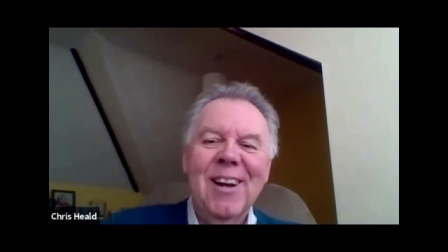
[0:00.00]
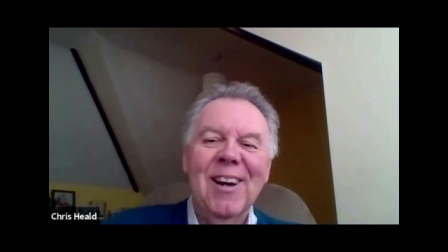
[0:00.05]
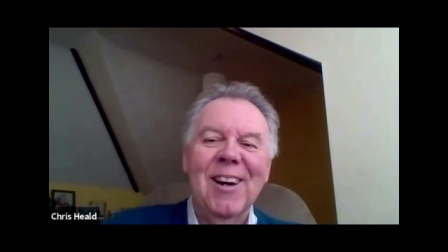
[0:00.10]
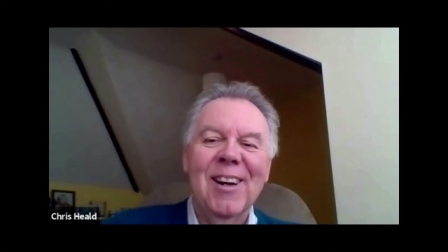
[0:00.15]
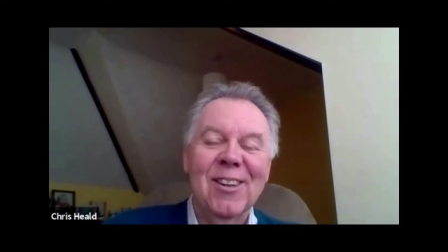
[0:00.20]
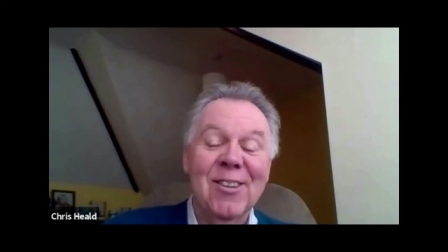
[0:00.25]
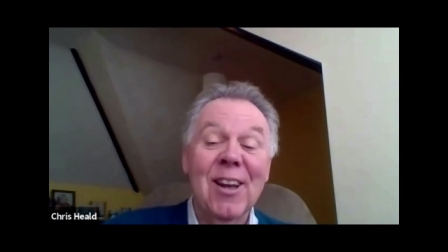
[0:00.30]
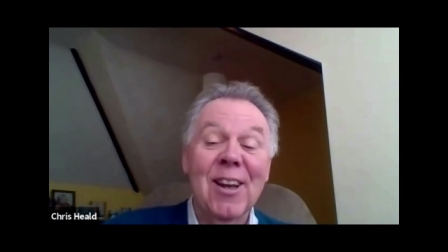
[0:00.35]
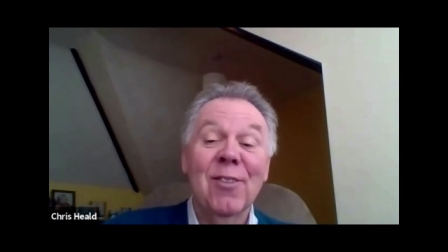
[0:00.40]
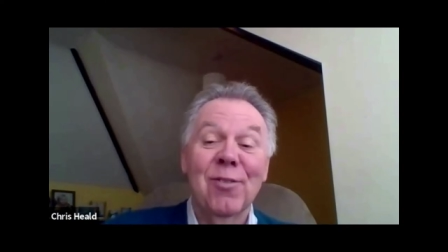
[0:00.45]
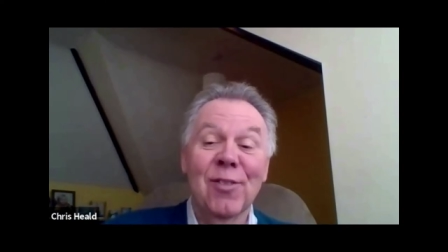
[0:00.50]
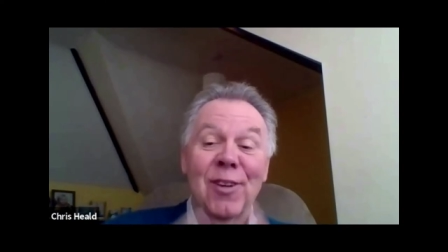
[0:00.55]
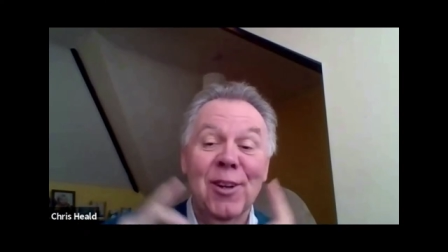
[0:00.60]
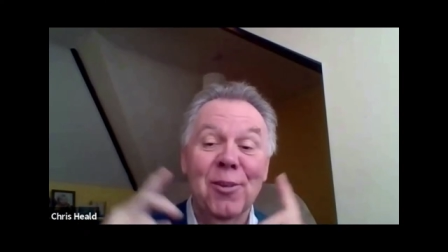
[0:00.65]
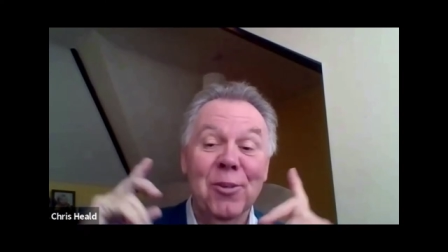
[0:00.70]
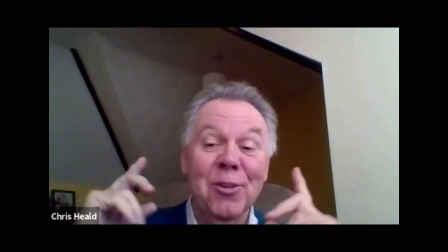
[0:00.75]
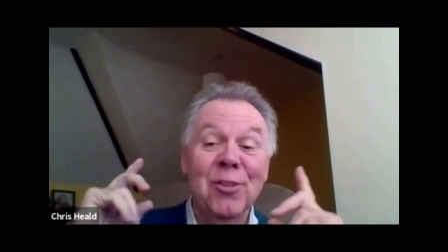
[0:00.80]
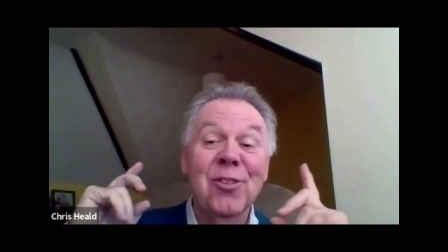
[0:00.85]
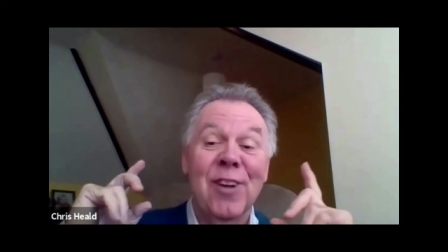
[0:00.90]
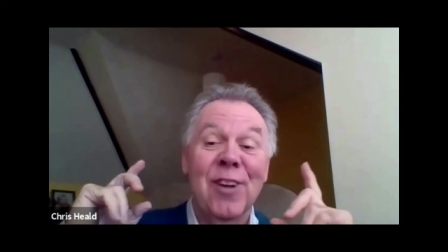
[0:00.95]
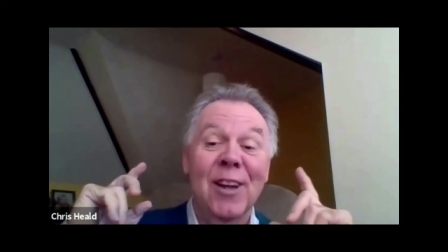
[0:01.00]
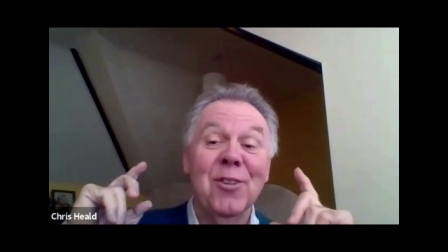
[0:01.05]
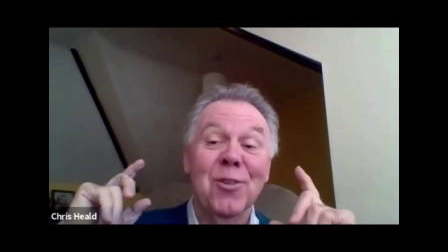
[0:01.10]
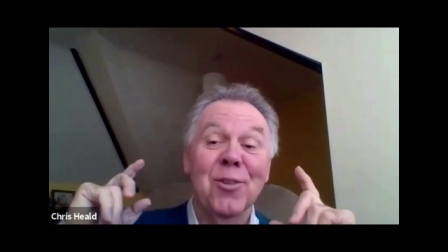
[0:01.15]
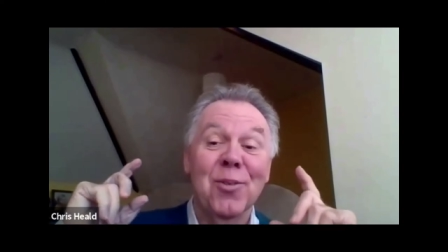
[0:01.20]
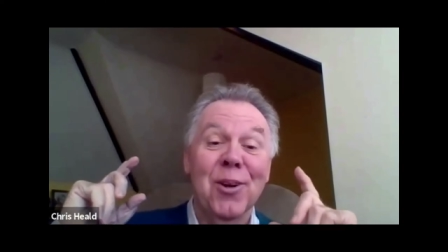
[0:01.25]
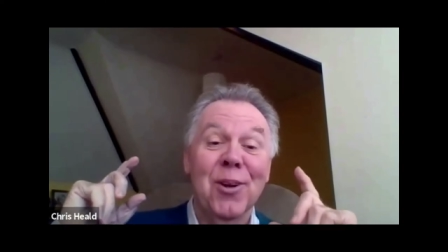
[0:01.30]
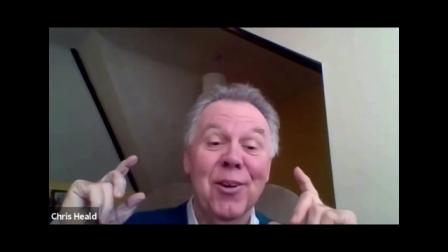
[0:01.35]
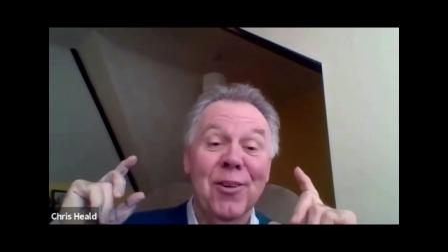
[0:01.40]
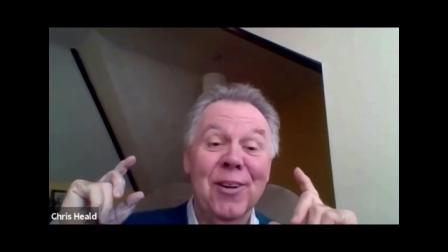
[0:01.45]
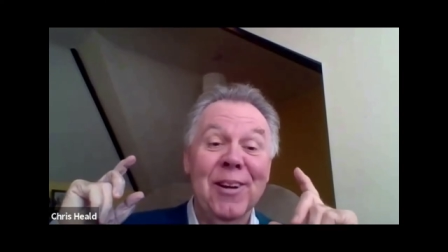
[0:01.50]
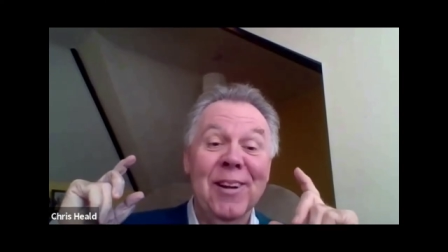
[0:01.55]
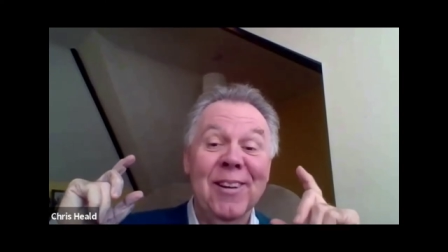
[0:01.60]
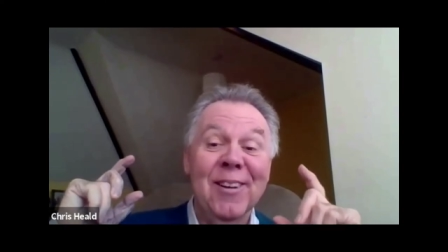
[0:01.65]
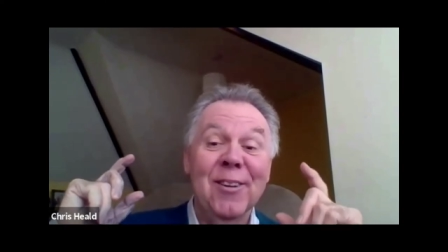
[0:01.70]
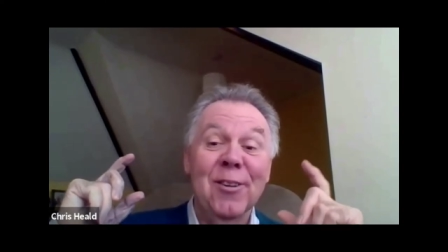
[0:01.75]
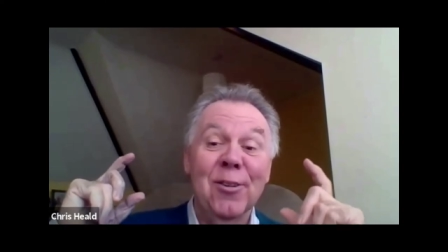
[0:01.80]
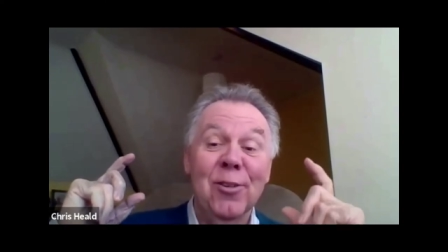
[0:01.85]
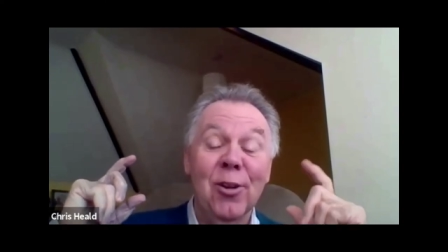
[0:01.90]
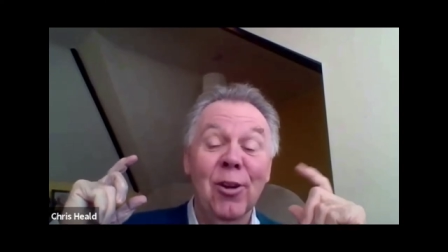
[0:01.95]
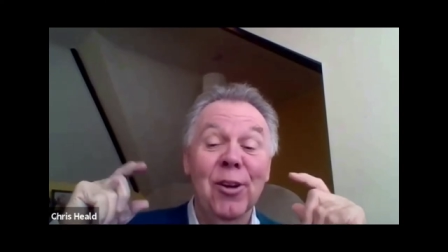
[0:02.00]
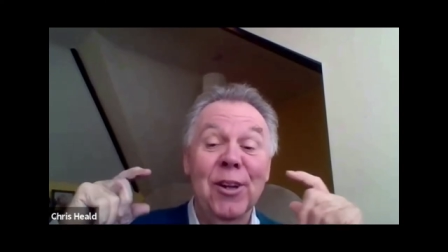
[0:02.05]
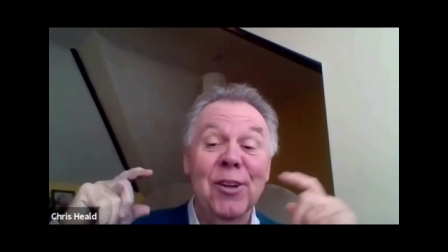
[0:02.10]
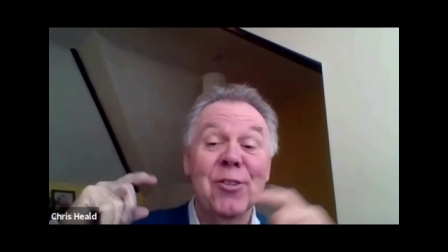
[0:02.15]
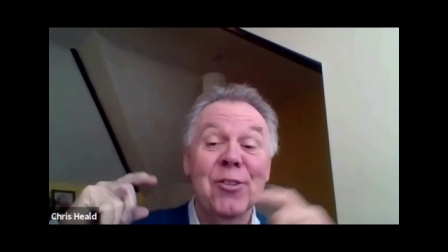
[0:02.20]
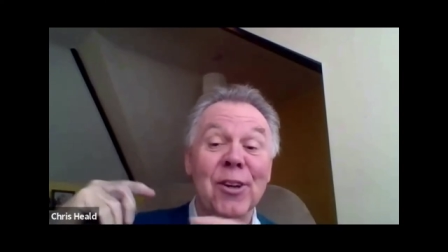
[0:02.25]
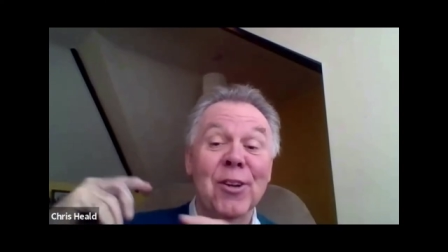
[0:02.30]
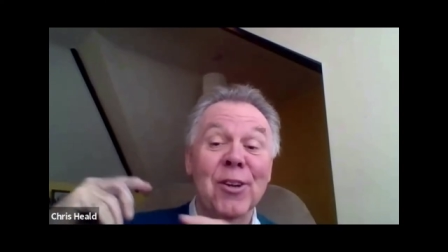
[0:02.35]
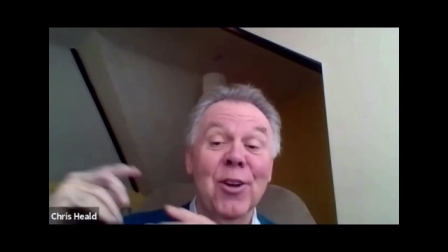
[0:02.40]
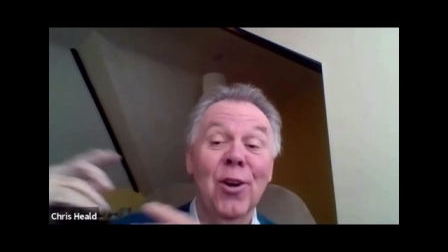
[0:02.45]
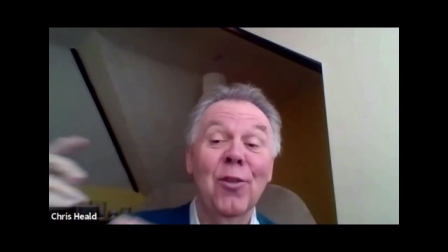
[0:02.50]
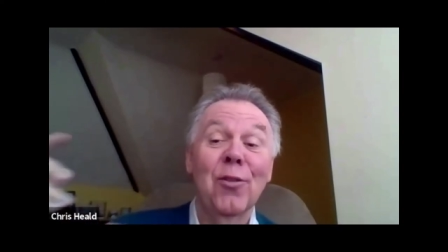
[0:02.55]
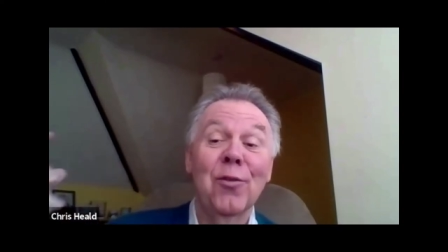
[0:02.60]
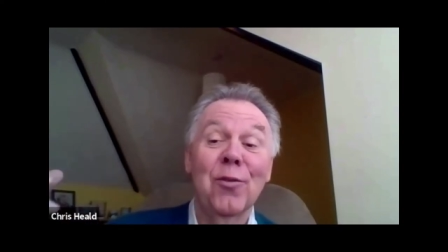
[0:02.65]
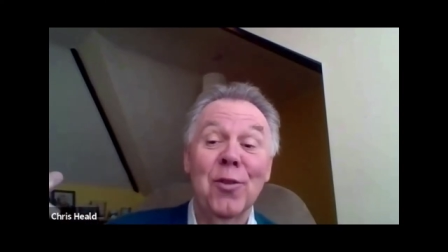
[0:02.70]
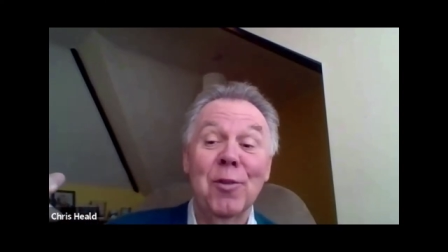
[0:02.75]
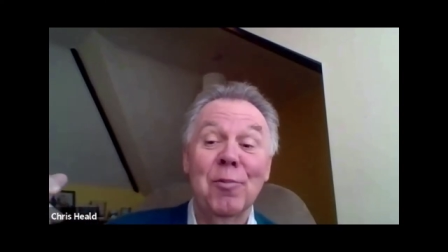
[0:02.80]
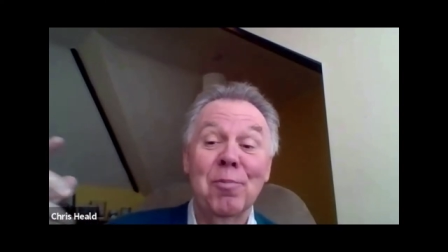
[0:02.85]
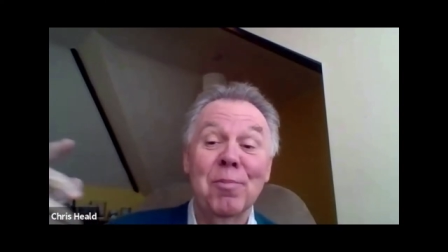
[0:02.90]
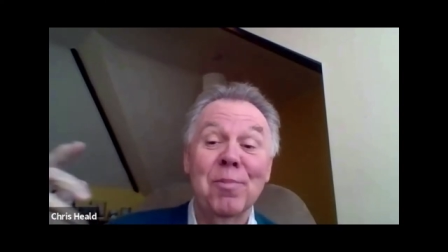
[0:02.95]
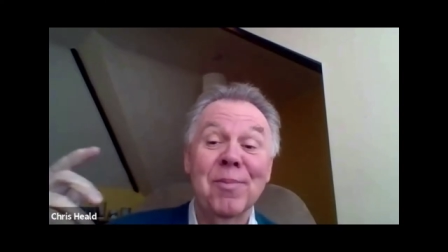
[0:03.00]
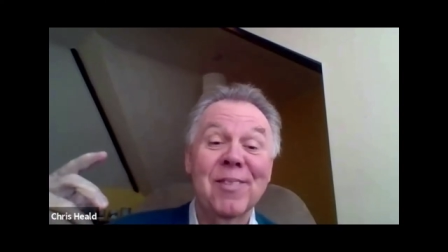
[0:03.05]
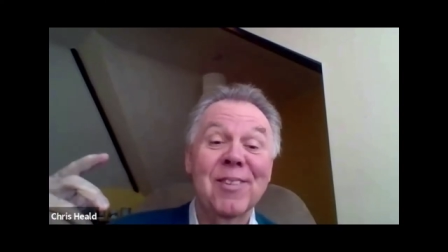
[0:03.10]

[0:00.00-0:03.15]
I definitely was transferring knowledge I'd got from